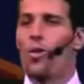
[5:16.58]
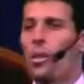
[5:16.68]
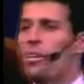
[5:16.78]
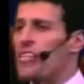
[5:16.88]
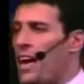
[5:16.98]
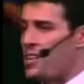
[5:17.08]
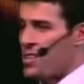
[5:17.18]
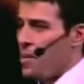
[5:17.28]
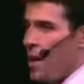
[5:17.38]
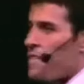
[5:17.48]
Well, let me tell you
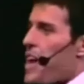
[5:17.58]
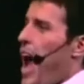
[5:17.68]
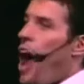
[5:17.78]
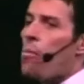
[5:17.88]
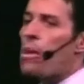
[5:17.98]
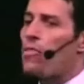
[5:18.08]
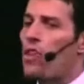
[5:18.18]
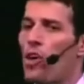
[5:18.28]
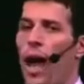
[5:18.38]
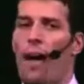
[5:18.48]
something. How many
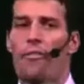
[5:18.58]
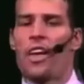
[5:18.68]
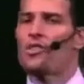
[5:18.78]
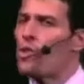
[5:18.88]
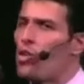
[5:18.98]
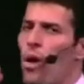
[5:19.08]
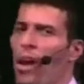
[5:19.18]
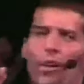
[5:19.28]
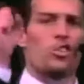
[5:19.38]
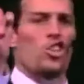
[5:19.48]
of you have things when you
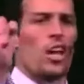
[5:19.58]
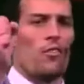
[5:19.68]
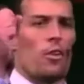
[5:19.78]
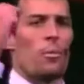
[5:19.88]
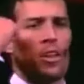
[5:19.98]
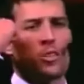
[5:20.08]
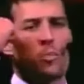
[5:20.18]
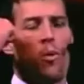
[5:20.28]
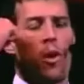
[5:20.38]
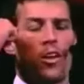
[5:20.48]
want to go achieve them and
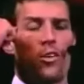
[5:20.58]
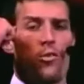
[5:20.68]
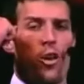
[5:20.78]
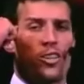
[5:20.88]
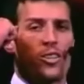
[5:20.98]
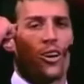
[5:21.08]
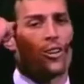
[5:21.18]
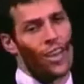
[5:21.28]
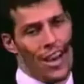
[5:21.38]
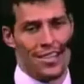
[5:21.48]
this part of your voice
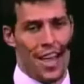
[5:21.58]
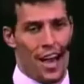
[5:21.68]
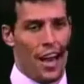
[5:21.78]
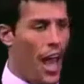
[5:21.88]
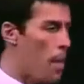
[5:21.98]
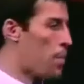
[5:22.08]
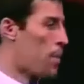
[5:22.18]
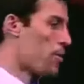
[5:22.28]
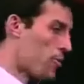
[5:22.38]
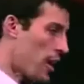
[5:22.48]
goes, oh, it's not going to
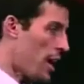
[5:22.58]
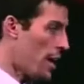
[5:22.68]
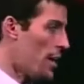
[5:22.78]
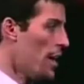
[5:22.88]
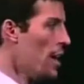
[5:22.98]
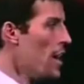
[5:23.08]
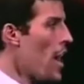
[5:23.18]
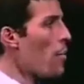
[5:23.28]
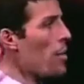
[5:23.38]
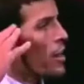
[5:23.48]
happen, or forget it?
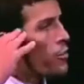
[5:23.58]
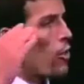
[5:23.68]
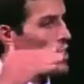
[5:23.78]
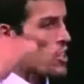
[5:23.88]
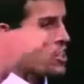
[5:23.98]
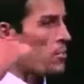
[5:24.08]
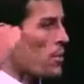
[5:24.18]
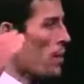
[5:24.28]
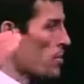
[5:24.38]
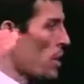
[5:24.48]
How many got a voice that
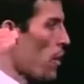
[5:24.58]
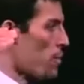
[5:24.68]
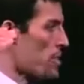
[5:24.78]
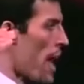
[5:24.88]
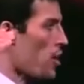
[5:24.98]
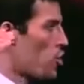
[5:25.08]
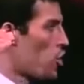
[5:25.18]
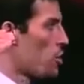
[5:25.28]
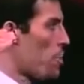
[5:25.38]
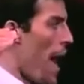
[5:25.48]
sometimes interrupts that
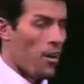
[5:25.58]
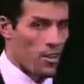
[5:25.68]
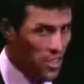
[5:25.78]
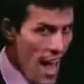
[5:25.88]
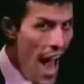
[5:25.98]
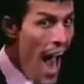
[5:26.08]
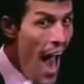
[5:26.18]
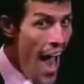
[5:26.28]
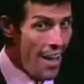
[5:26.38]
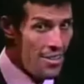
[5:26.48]
good pattern? Say
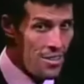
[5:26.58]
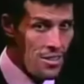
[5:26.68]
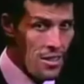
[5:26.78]
I.